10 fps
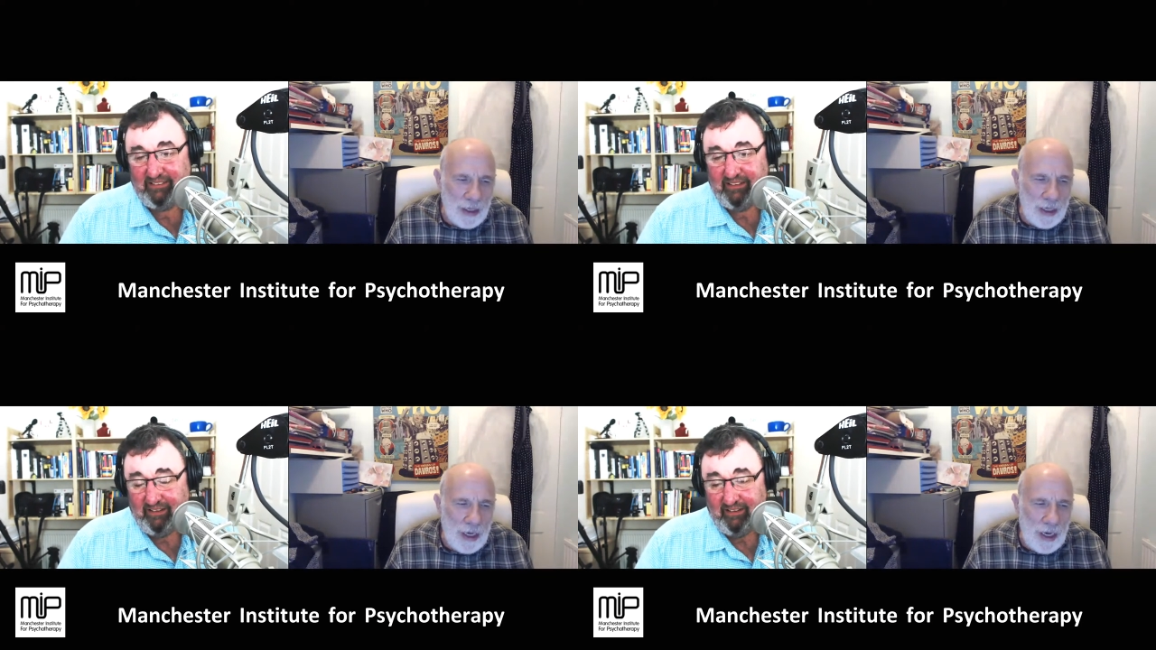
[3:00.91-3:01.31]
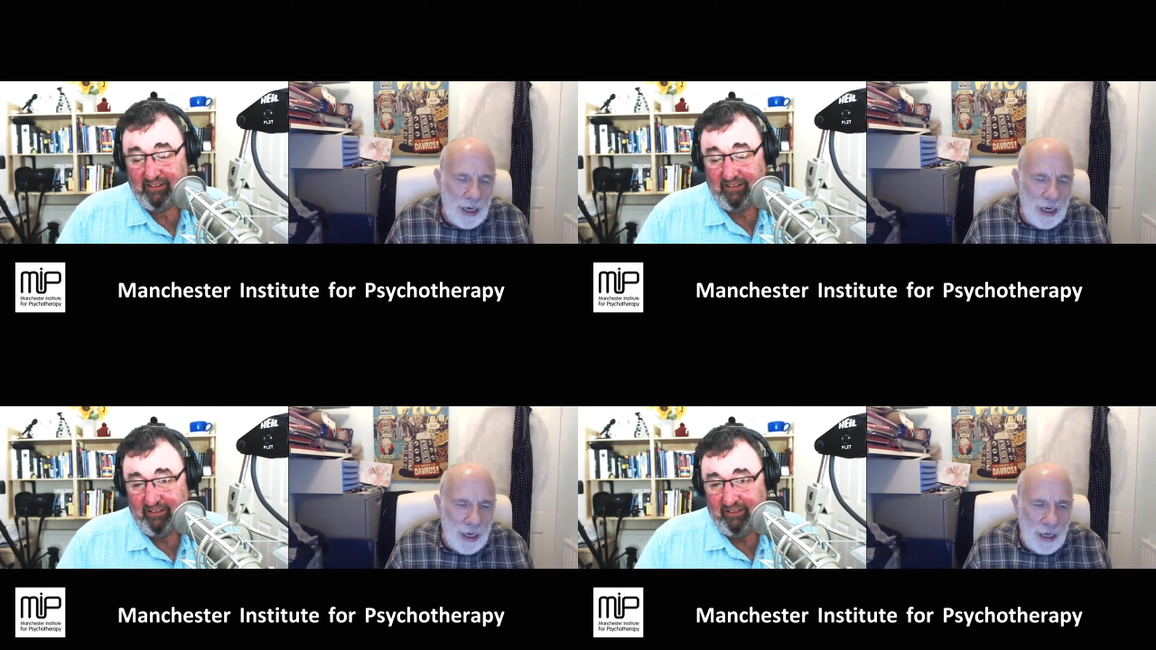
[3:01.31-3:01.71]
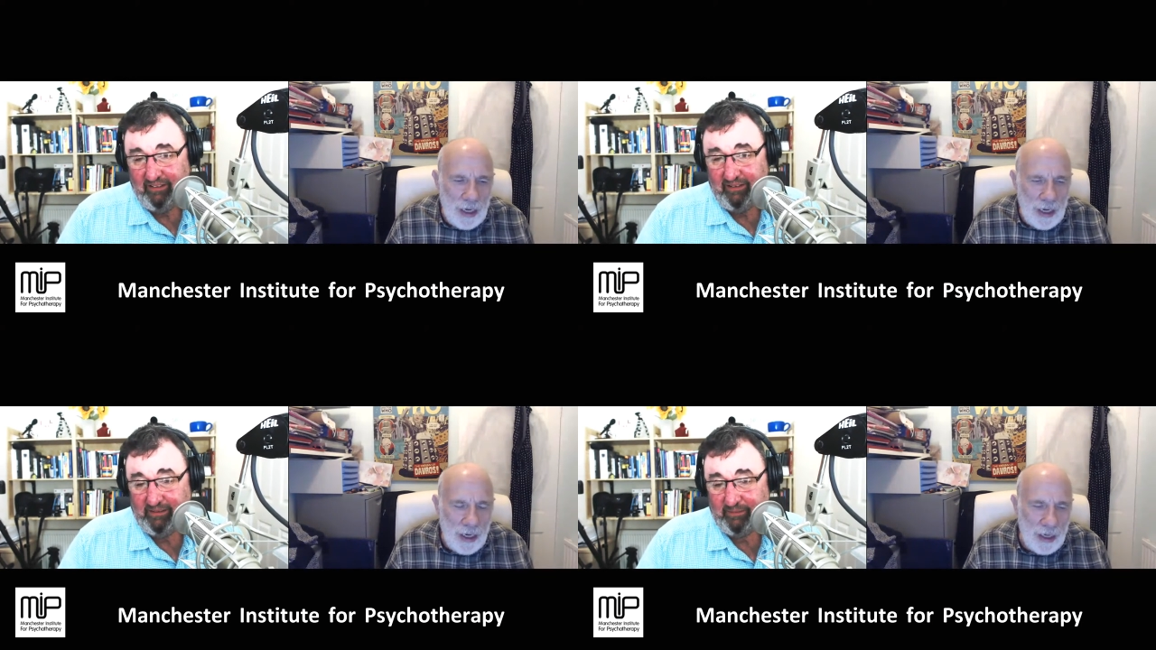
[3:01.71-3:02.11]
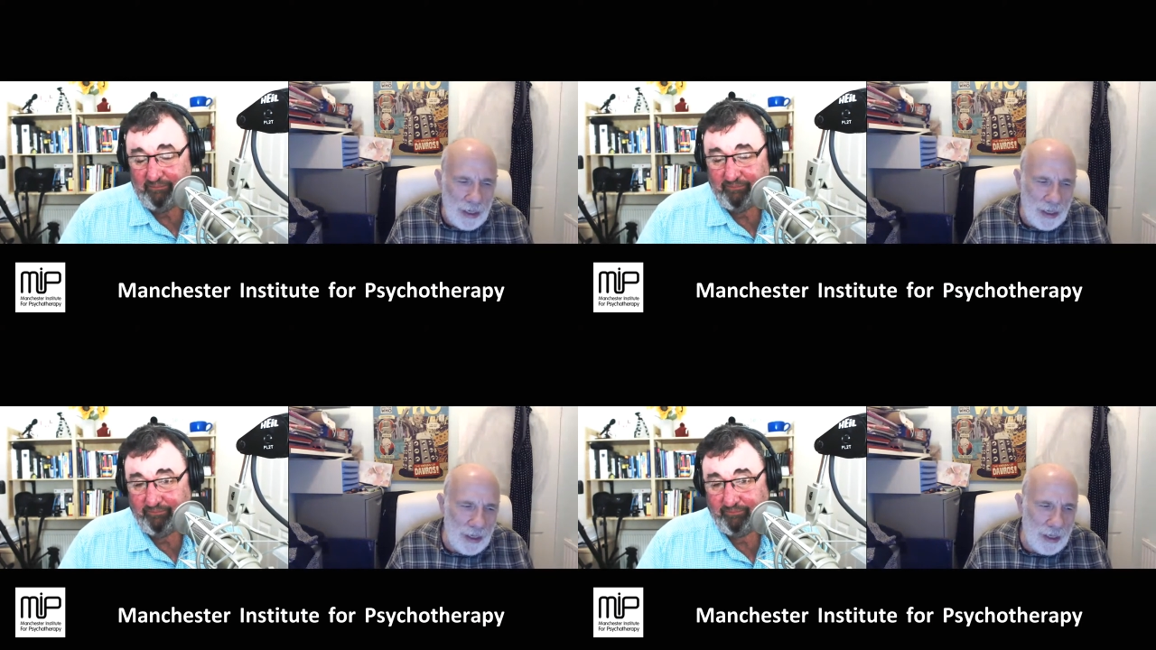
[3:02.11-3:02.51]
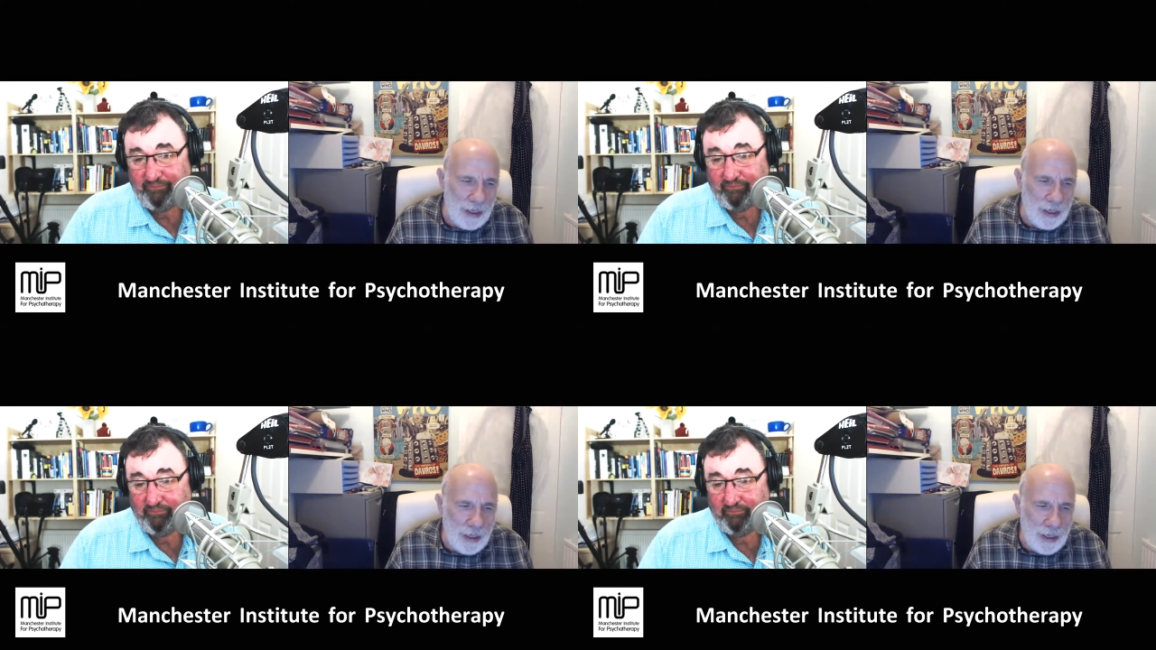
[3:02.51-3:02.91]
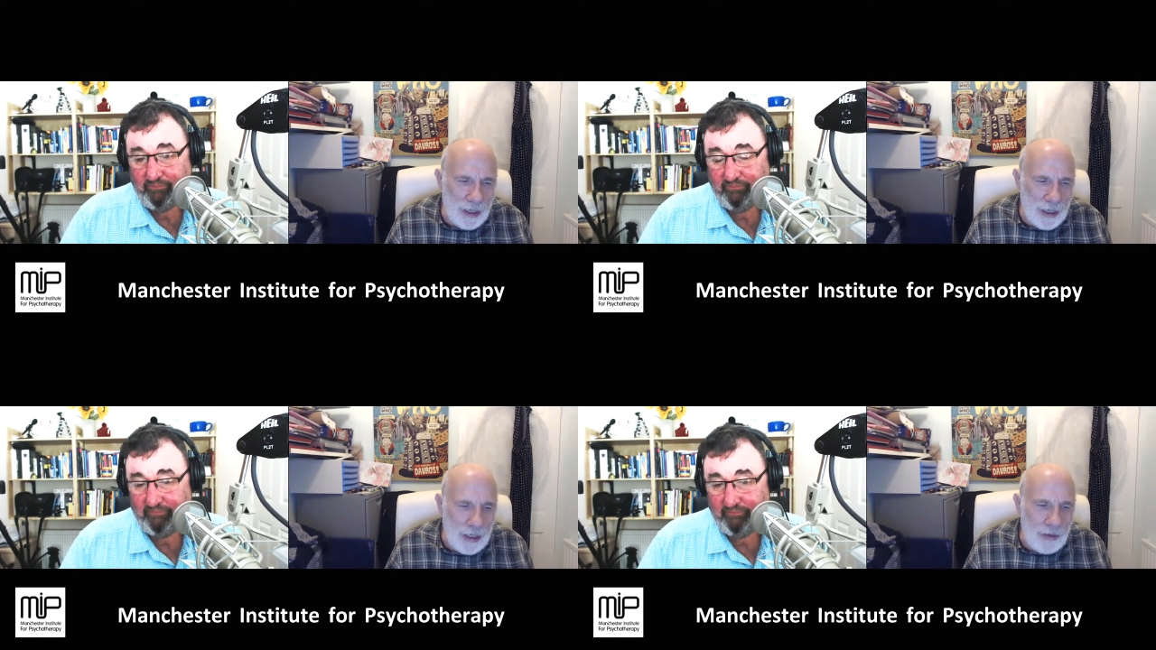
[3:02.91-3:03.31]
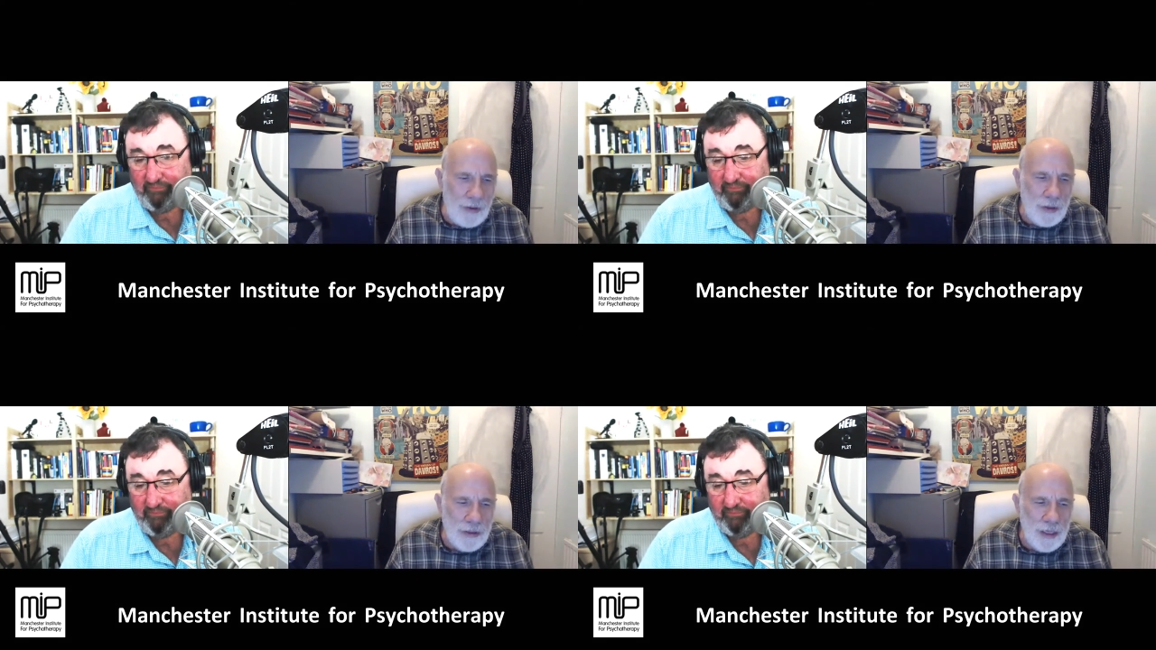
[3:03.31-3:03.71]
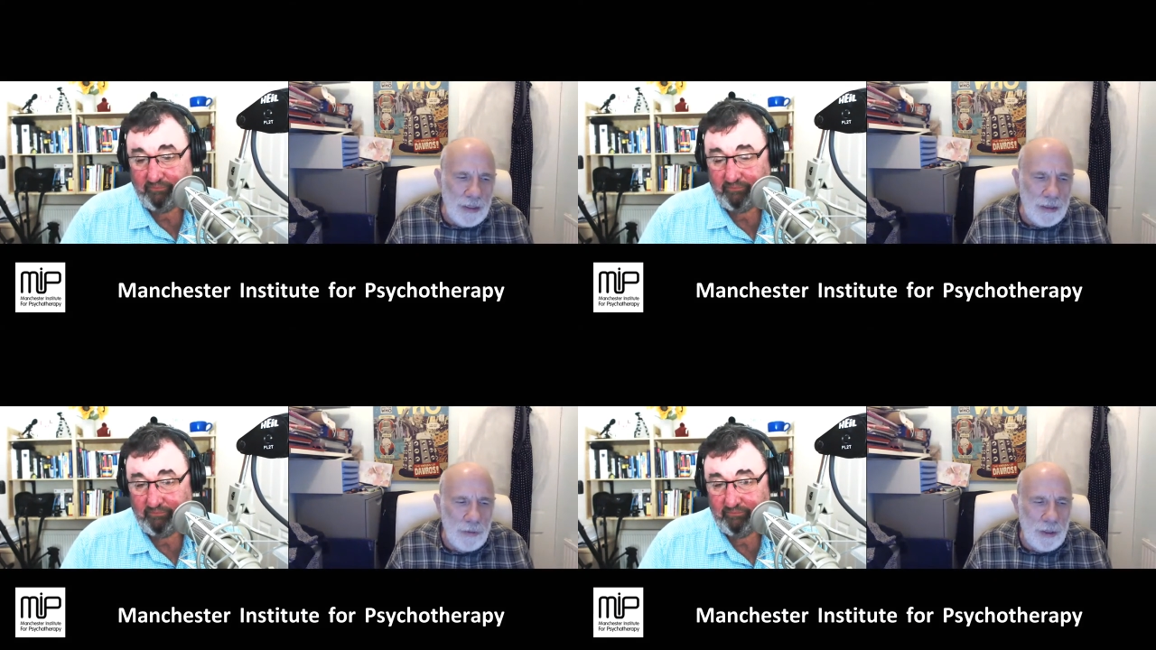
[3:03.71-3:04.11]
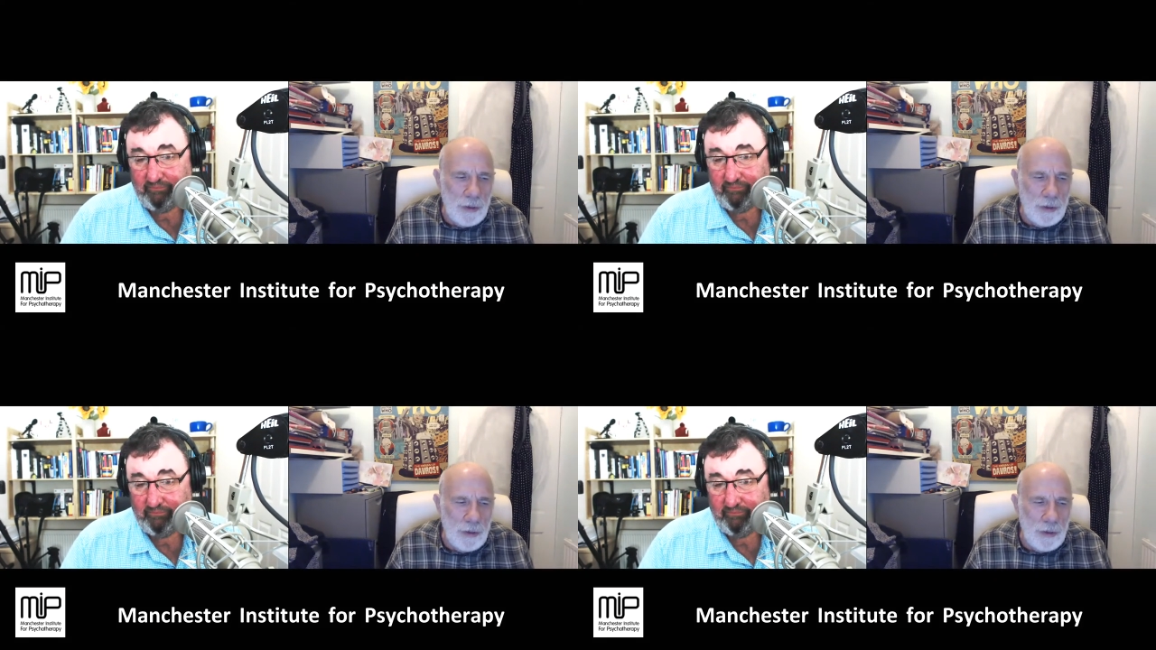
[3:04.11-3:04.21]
Speaker 1: it, it, if you say to me,